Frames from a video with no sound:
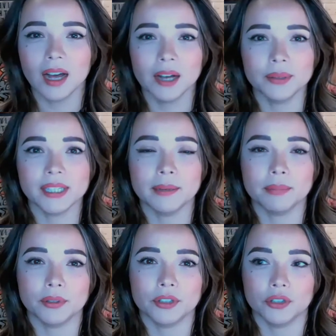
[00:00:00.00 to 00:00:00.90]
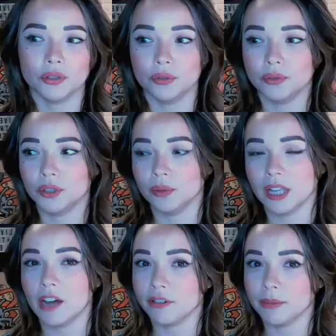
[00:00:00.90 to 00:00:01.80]
I was able to do a
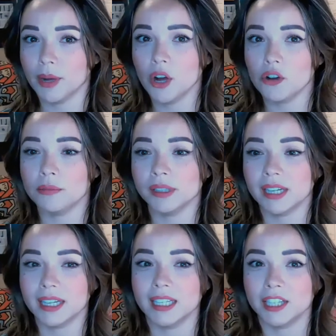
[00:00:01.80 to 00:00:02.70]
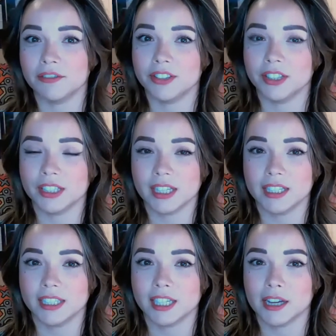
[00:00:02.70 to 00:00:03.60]
lot from home, but negative in the
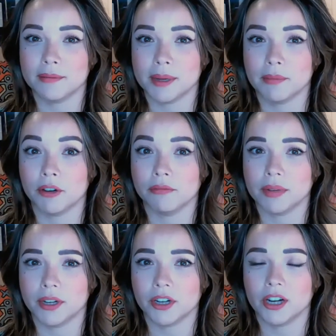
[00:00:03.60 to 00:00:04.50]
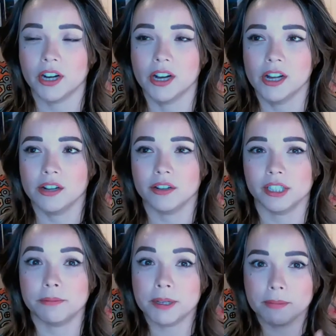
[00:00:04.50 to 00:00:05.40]
sense that my bread and butter,
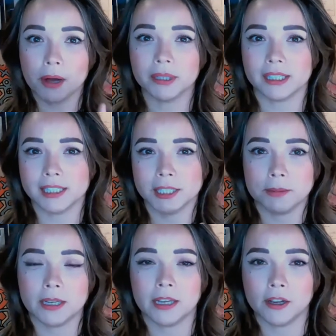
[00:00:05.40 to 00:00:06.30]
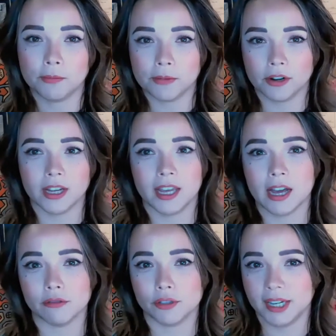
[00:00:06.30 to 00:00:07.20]
speak publicly speaking and working
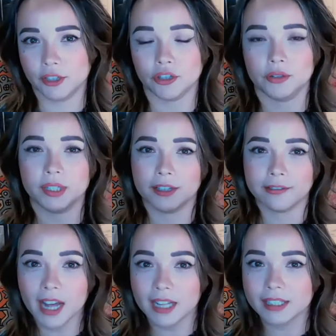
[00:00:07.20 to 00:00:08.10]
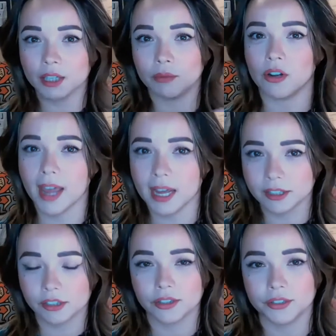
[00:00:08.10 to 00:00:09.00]
out trade shows and events, they were all
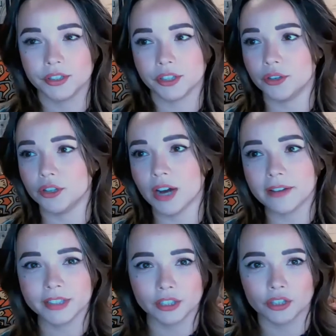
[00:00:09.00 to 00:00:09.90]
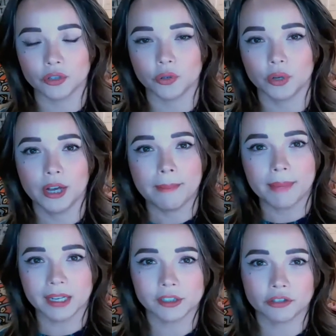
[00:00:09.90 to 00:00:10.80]
canceled. So you're having to
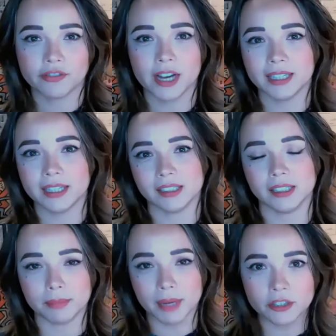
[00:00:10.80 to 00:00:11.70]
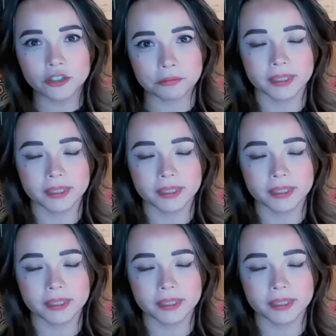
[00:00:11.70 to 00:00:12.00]
manage your finances, manage your